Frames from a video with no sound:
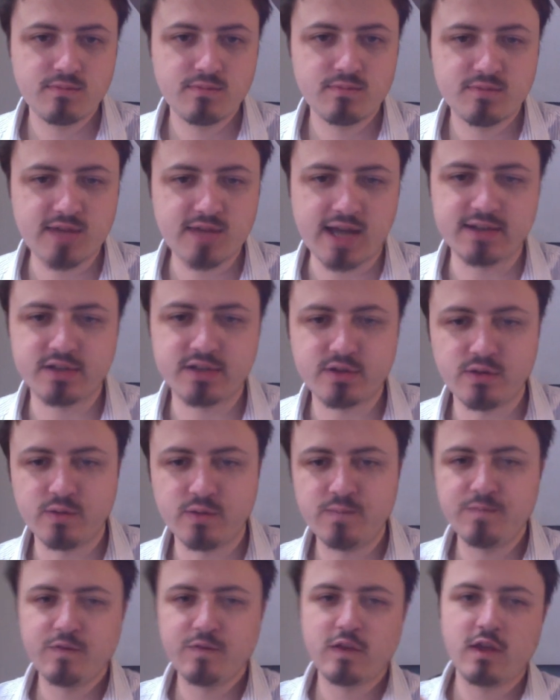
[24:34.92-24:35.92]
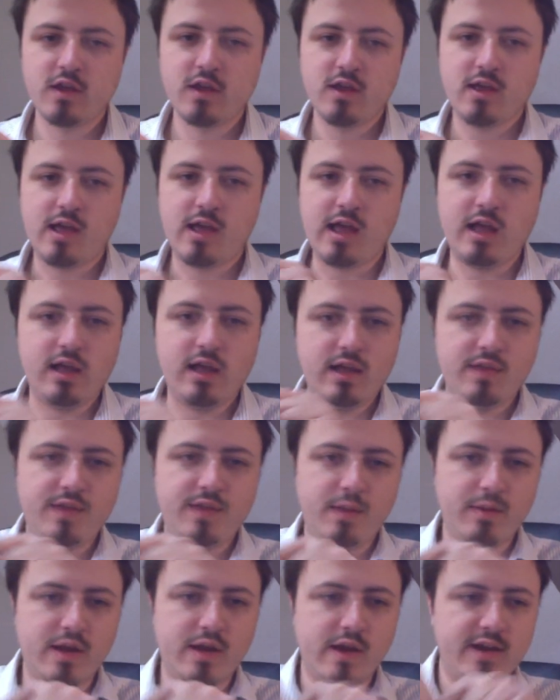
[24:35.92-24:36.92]
tactical.
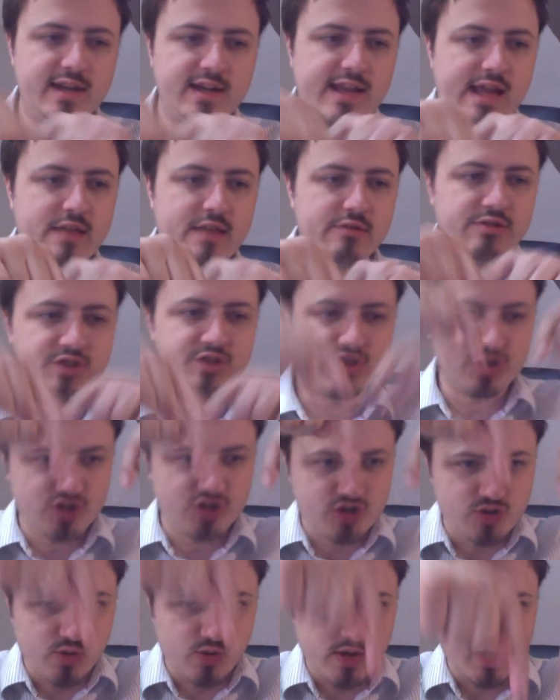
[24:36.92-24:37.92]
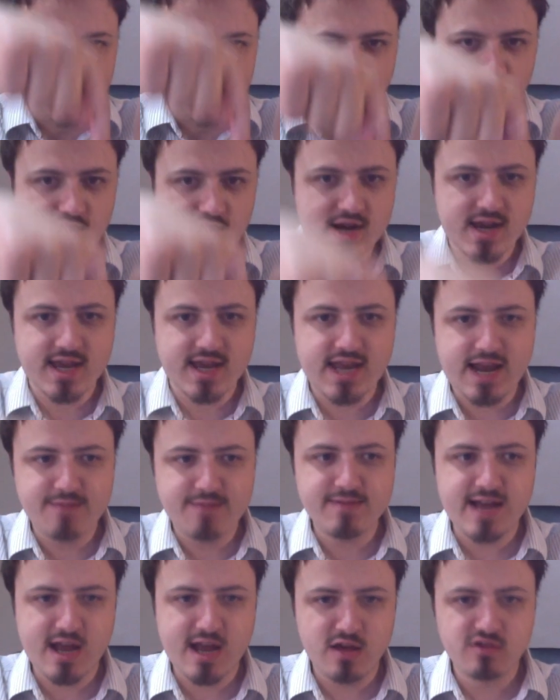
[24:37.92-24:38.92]
They were going together, and the destroyers finally
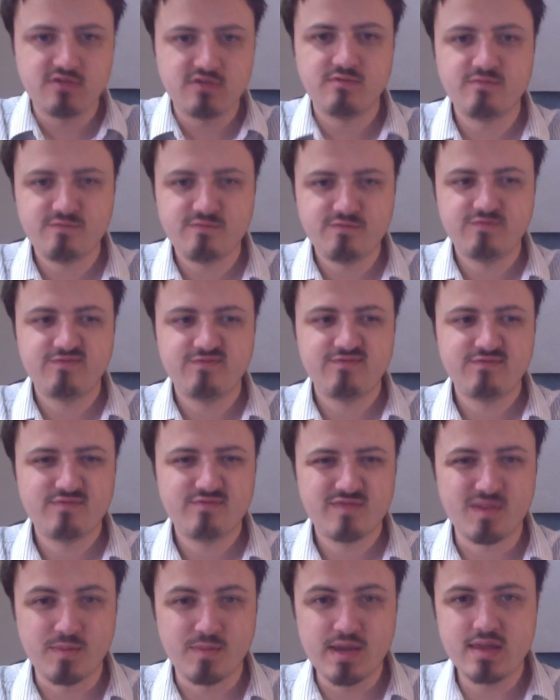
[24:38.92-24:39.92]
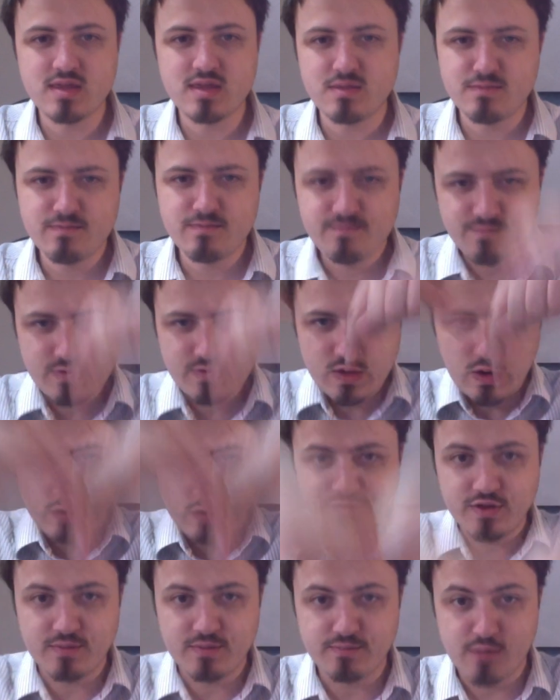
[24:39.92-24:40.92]
came down to meet them
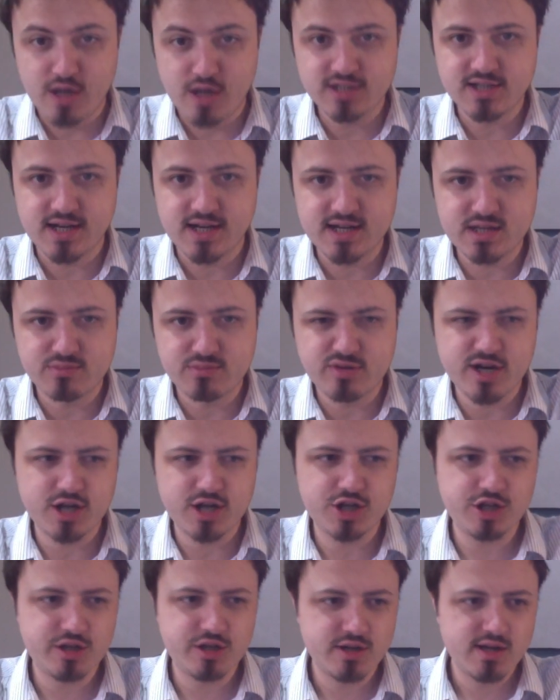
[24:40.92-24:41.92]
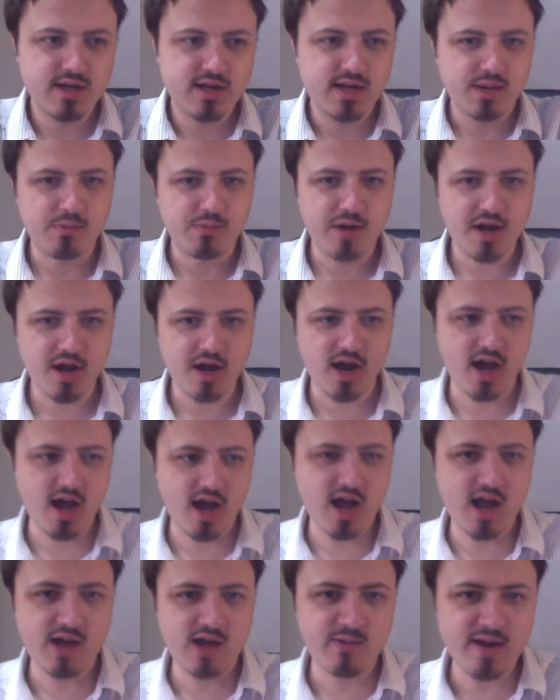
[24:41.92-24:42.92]
off my side of the bridge and went,
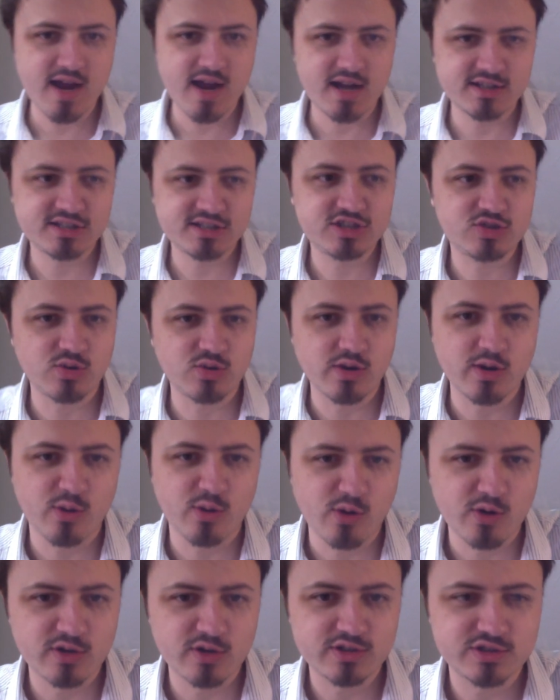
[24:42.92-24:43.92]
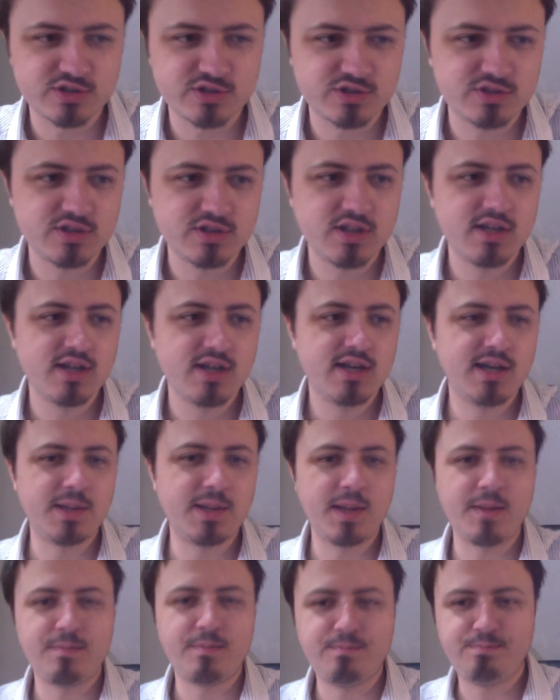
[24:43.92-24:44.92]
we are destroy whores!
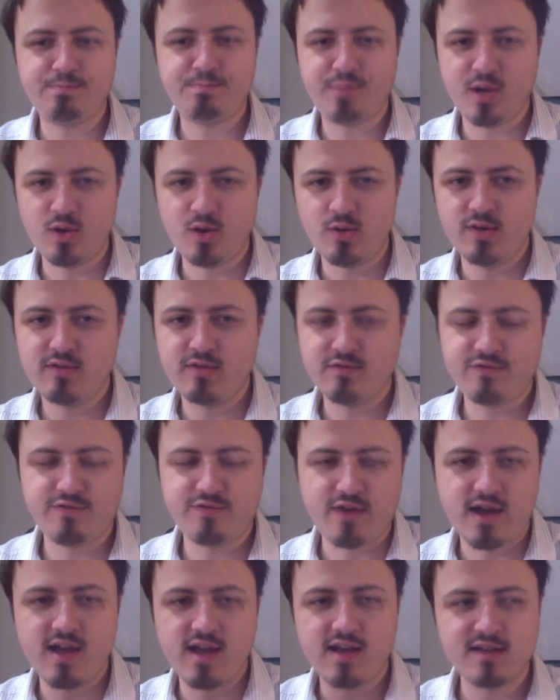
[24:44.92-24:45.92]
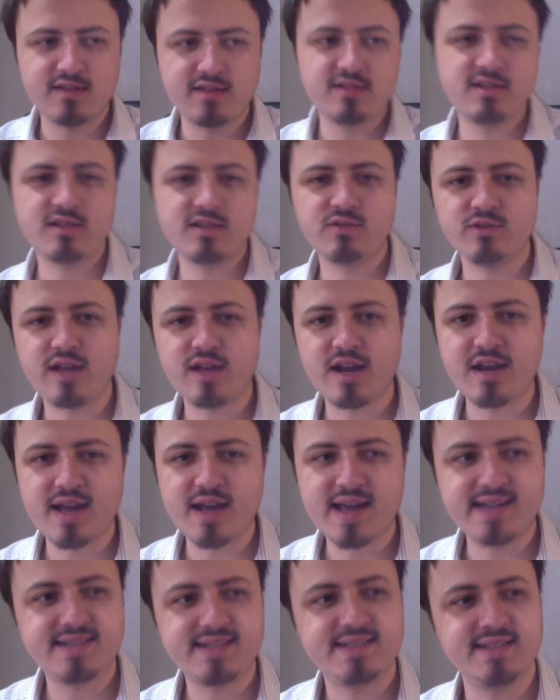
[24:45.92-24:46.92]
And they pewed and fired and did all that
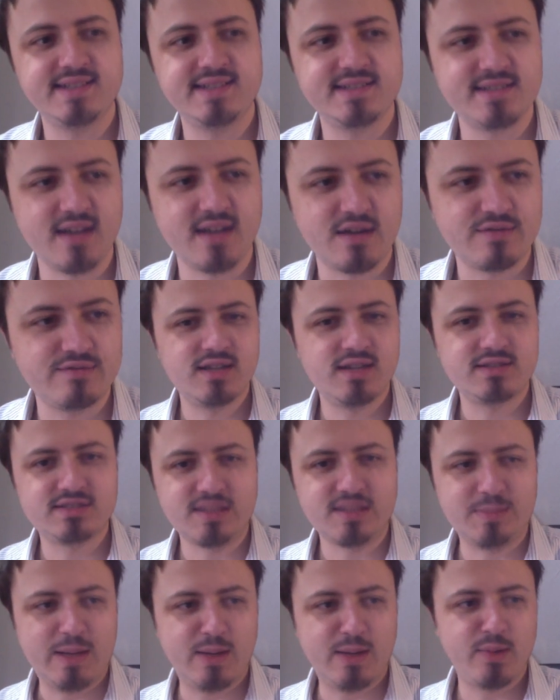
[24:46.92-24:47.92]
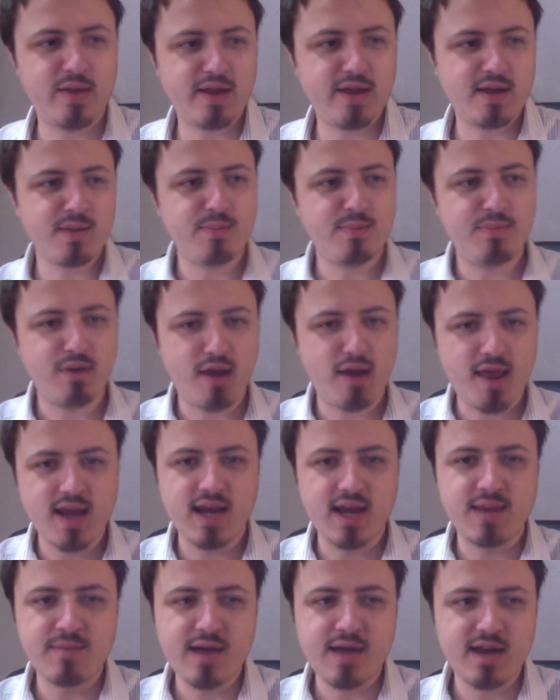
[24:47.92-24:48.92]
nasty stuff. Somehow they
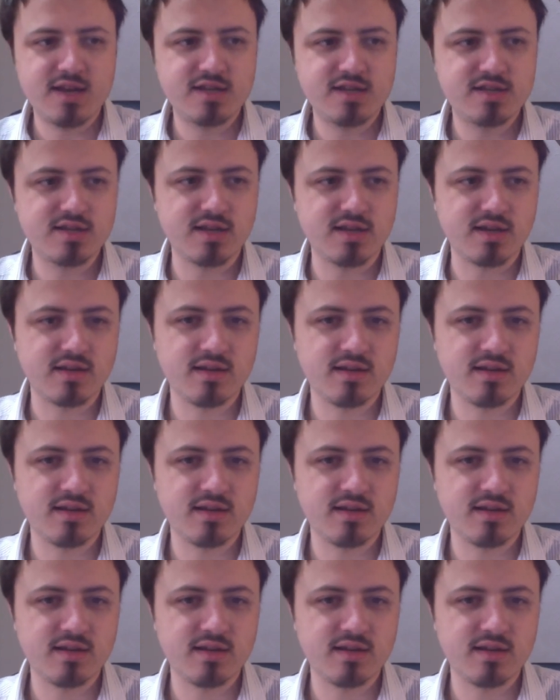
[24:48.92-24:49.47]
completely managed to